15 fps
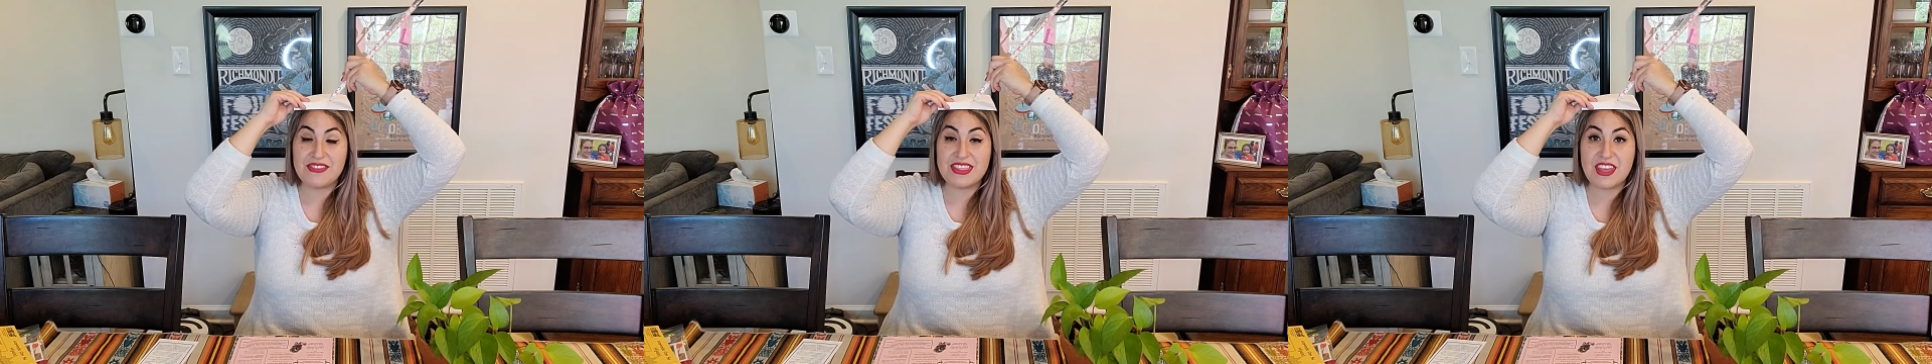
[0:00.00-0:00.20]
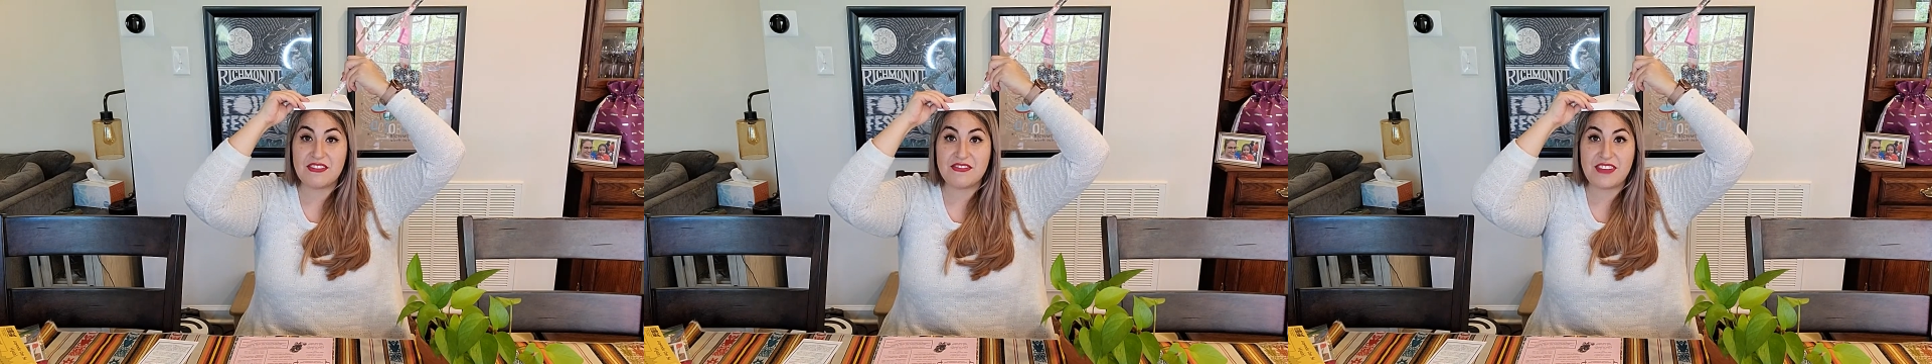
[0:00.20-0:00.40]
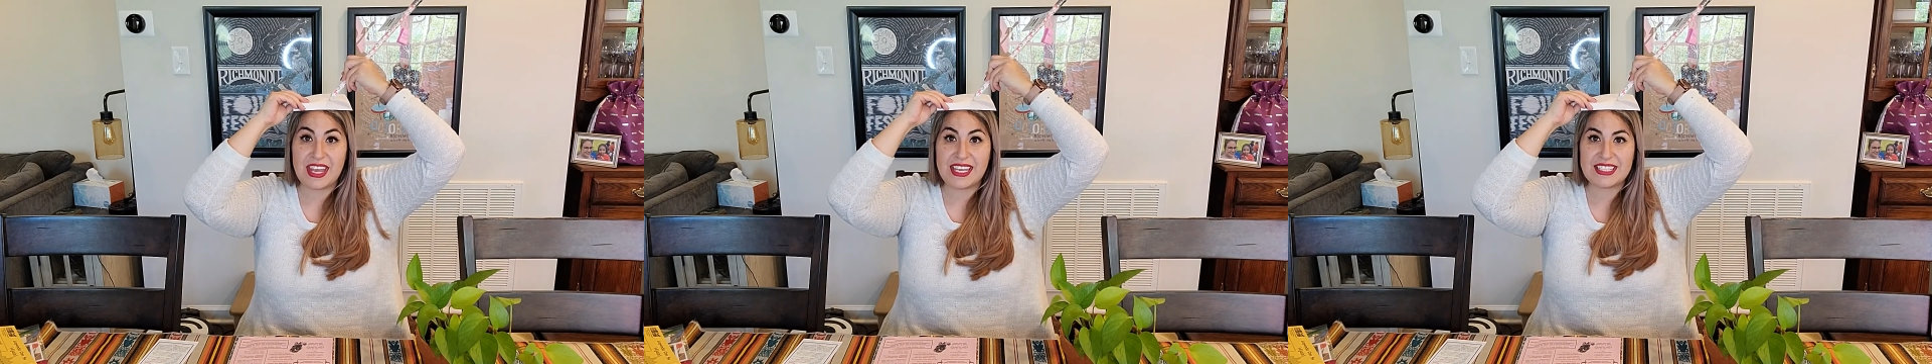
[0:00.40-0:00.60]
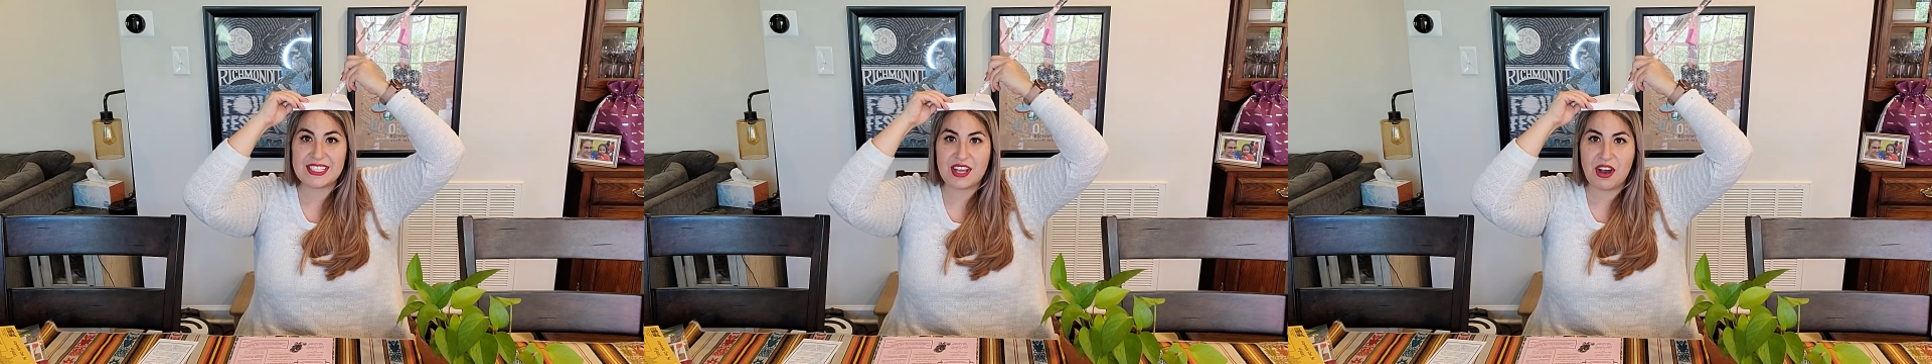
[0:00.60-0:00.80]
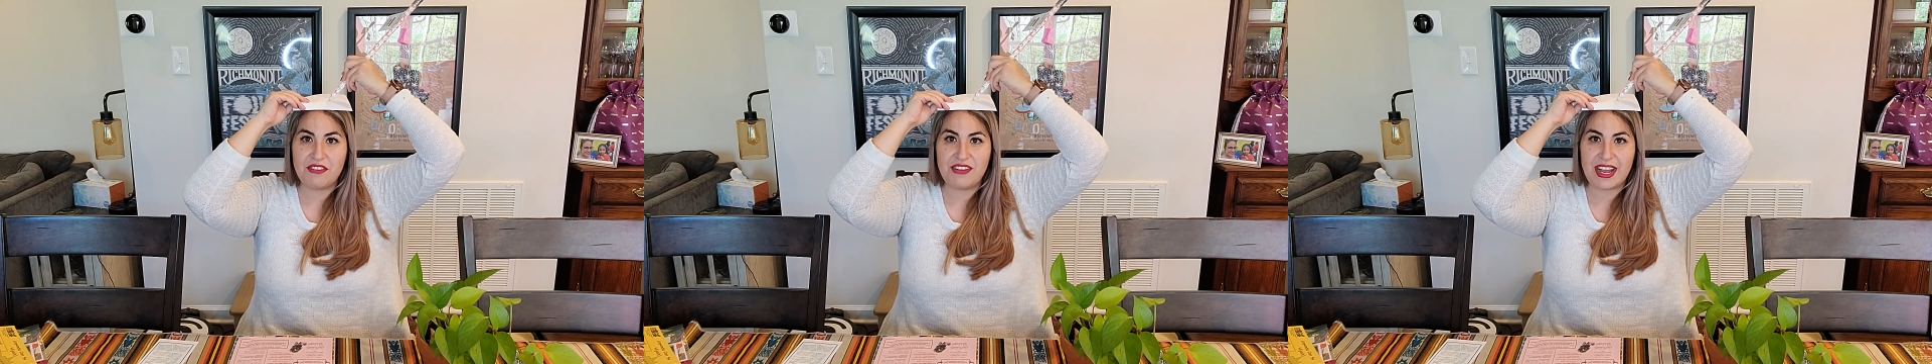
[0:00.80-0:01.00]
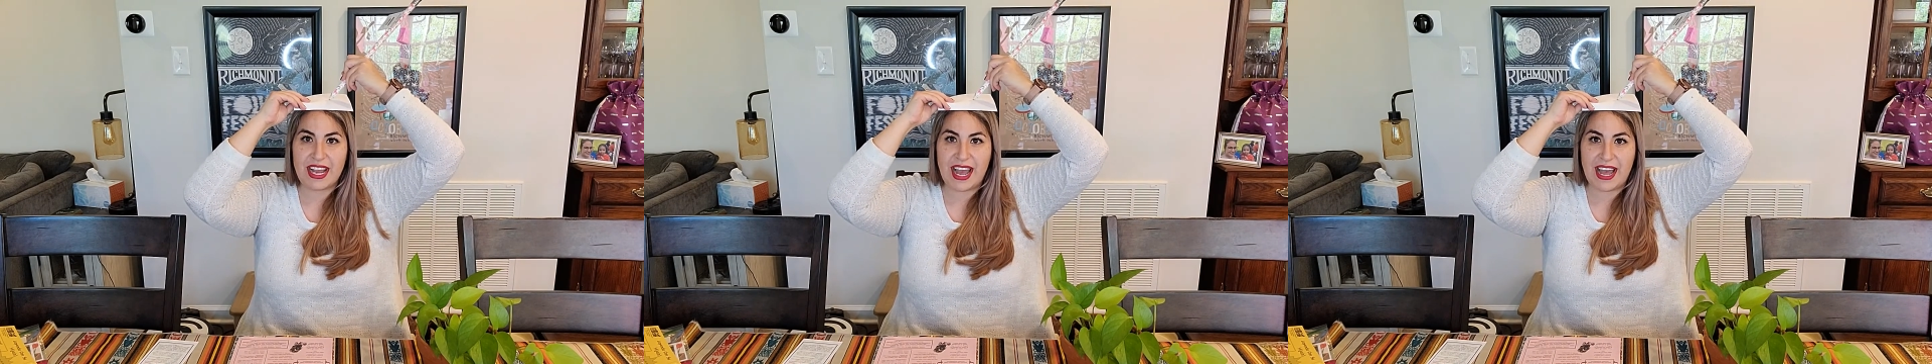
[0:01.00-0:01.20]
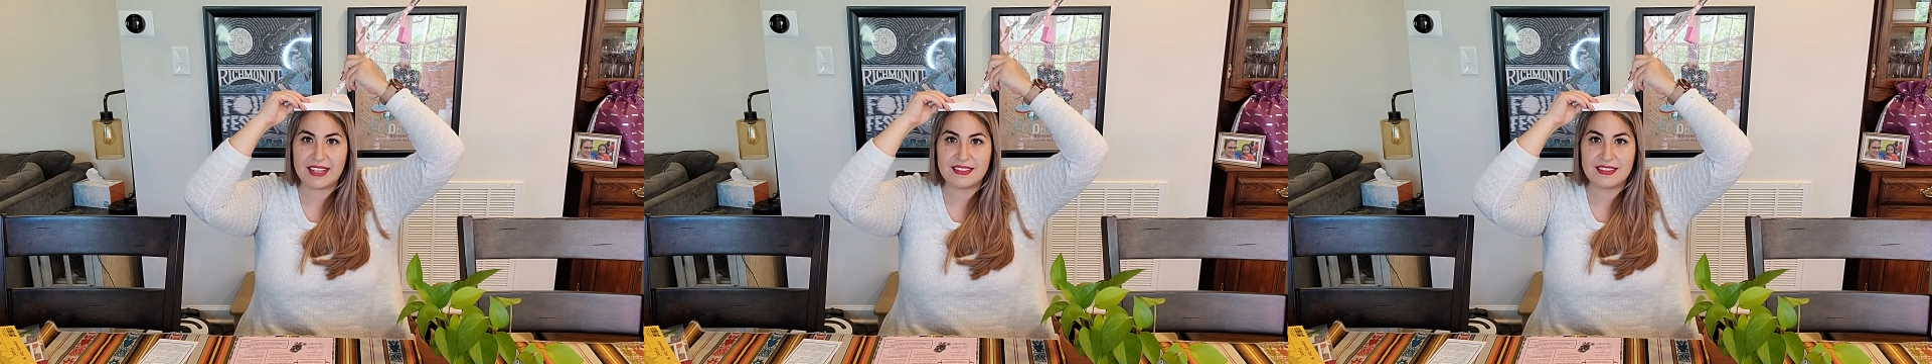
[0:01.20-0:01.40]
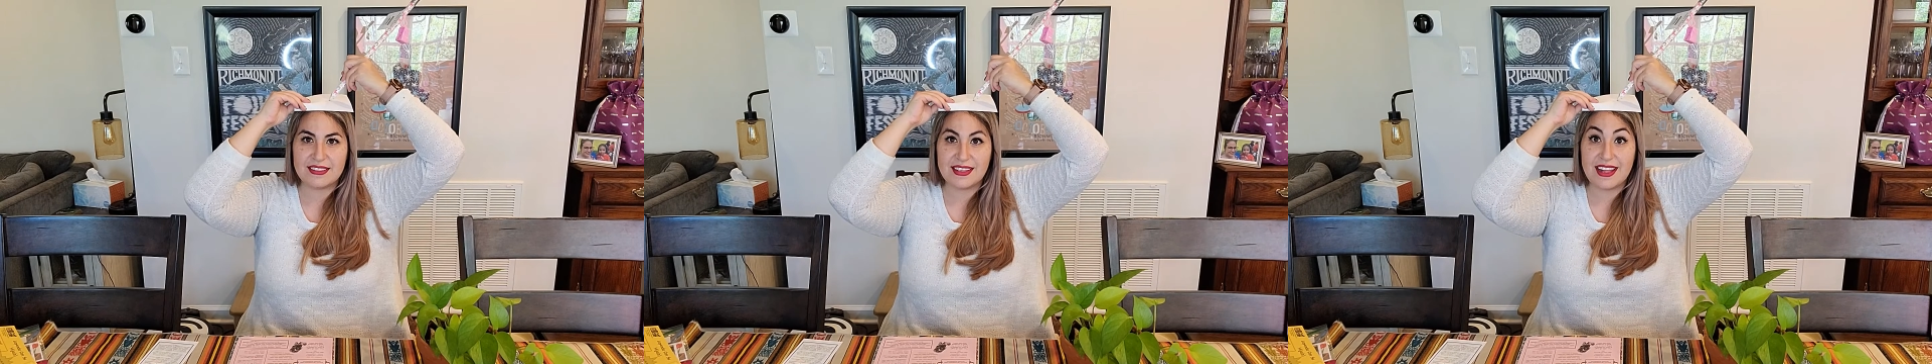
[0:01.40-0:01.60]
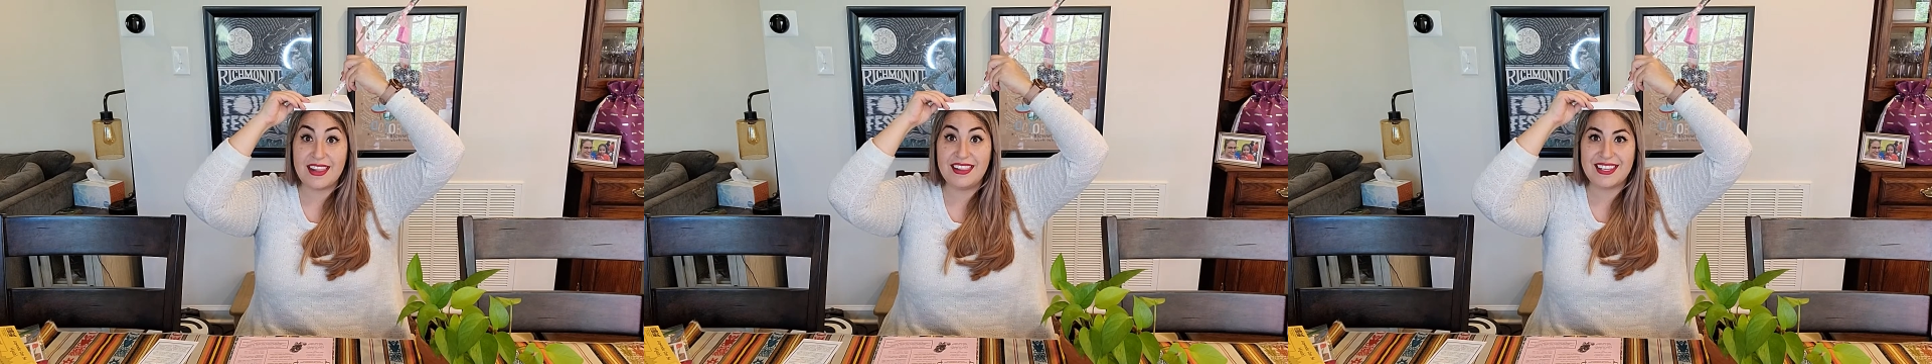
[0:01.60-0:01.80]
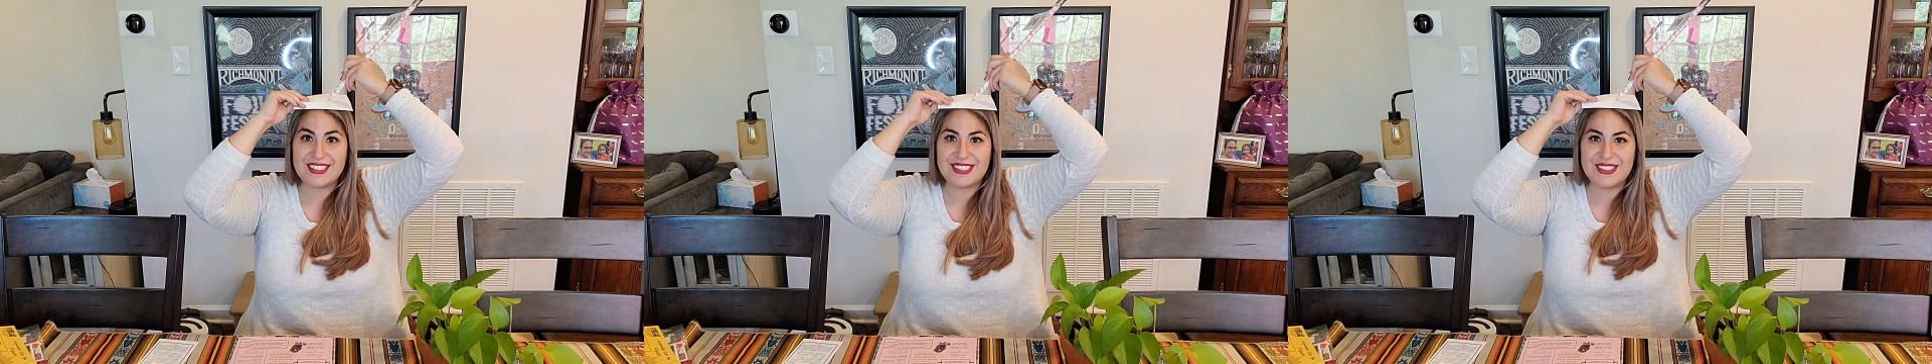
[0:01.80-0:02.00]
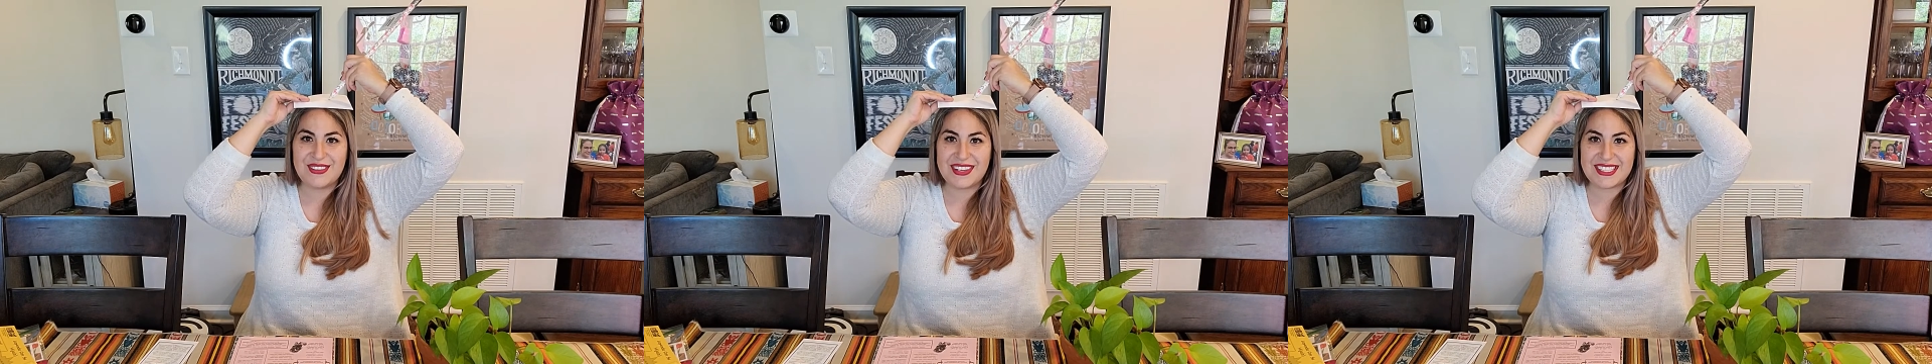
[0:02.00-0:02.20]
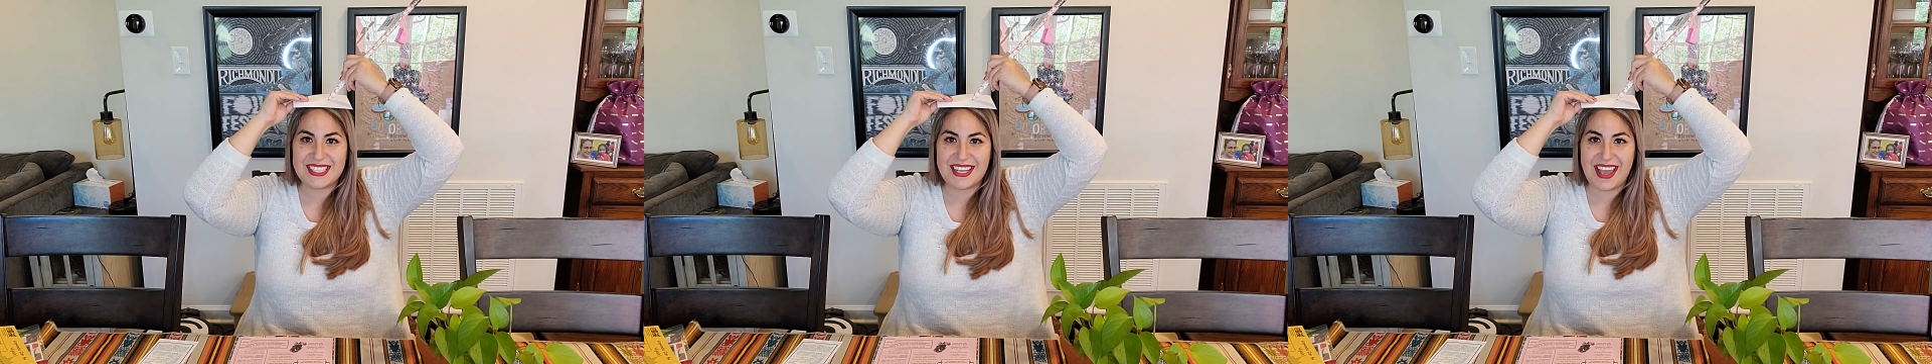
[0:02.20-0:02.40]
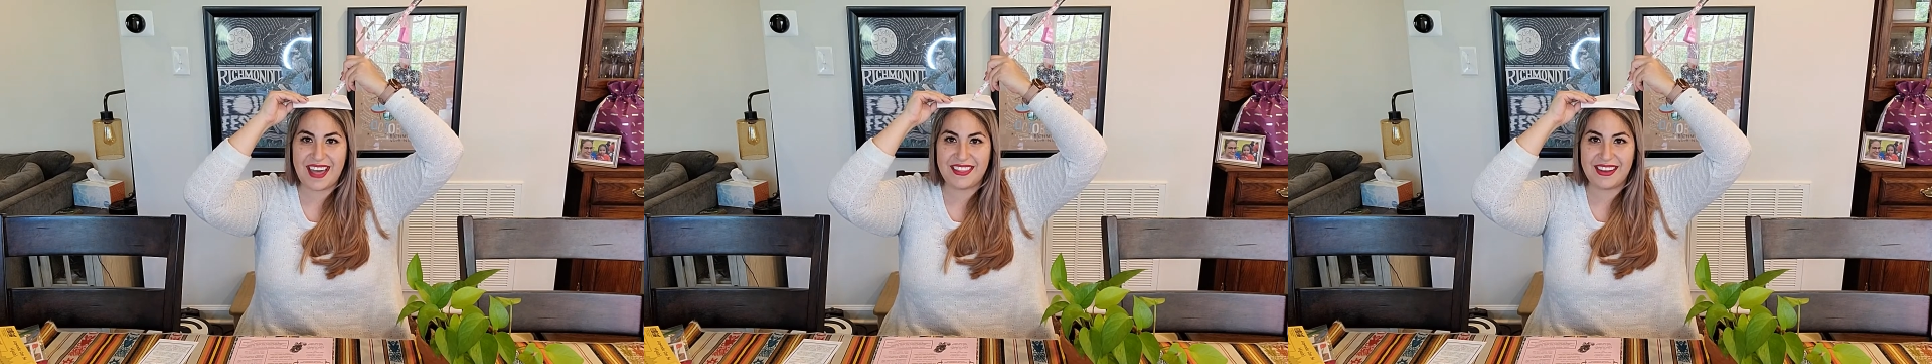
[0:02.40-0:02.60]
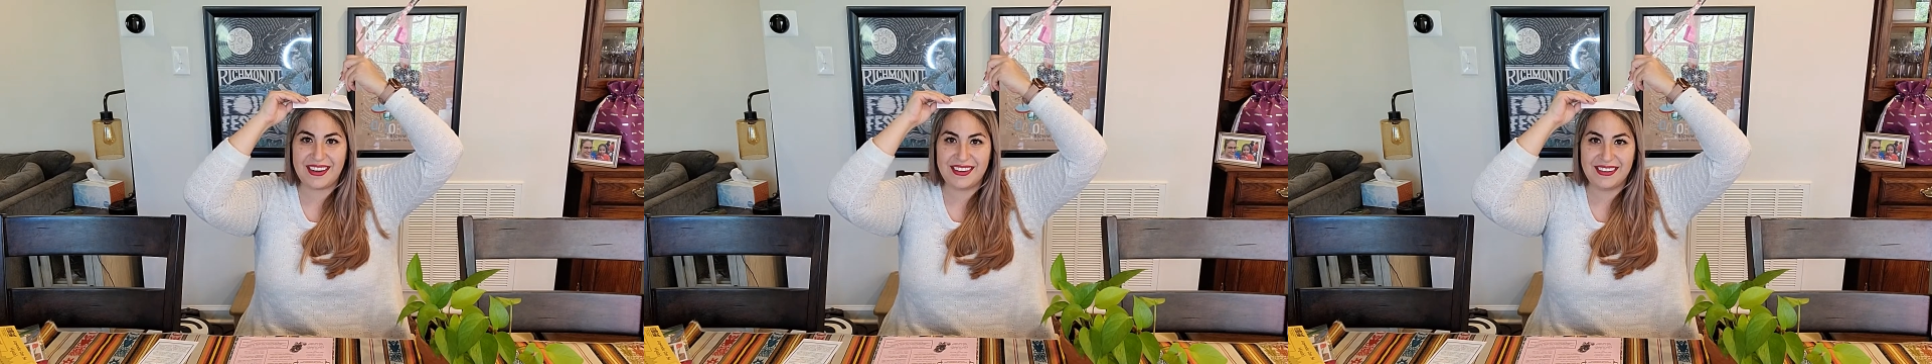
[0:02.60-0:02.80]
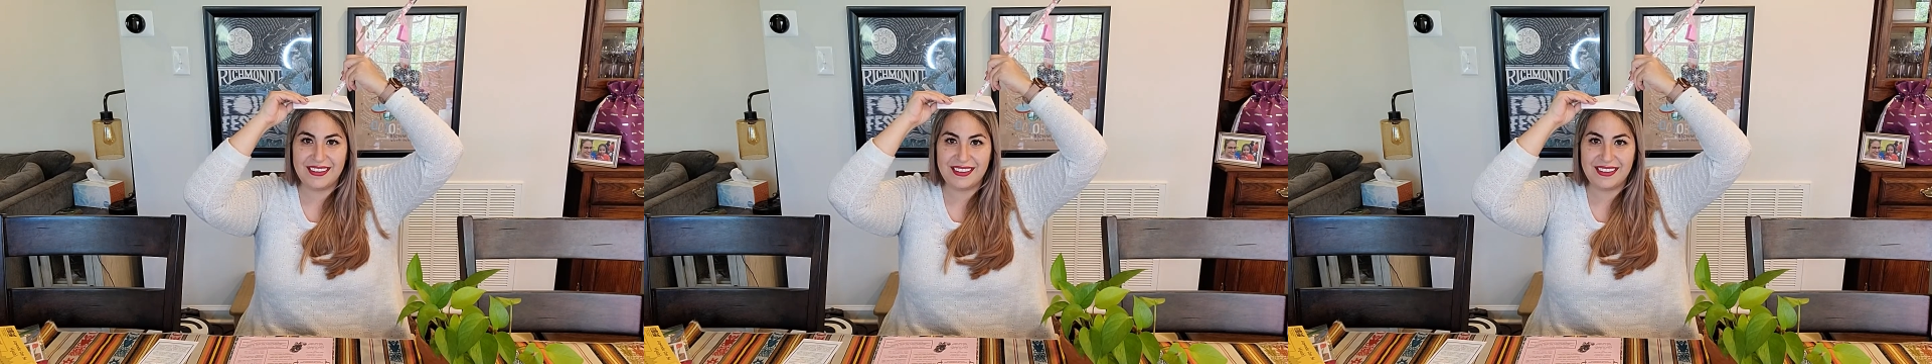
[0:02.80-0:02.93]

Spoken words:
the face of a cat. Let's do it together.